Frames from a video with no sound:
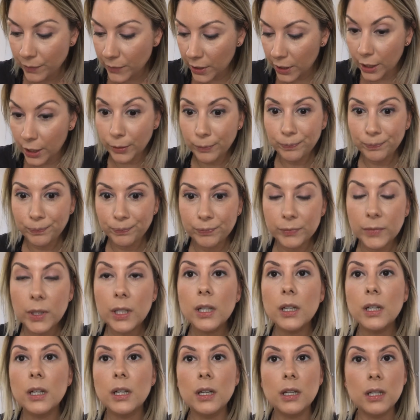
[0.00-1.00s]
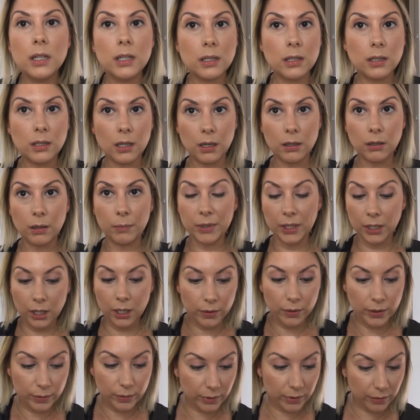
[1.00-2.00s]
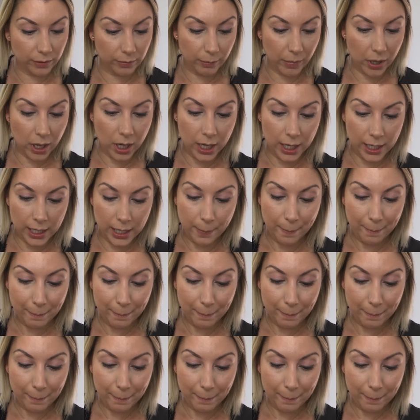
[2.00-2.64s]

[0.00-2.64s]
you know. So I'm gonna go in with my